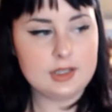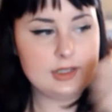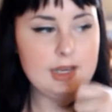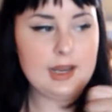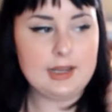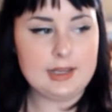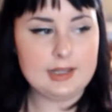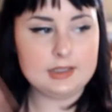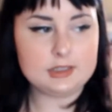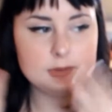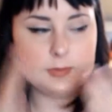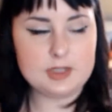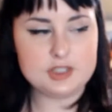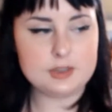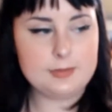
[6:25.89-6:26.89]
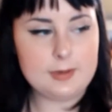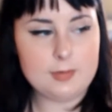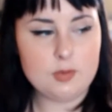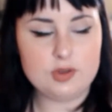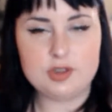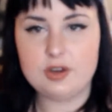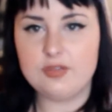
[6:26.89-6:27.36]
take it, smudge it maybe
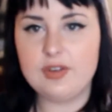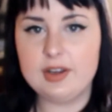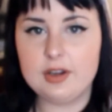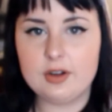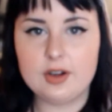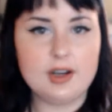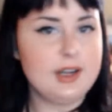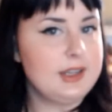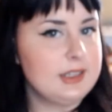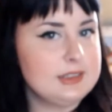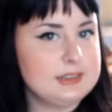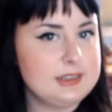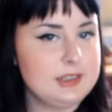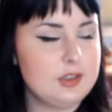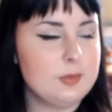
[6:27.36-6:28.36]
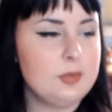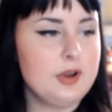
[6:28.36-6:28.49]
with your finger or a concealer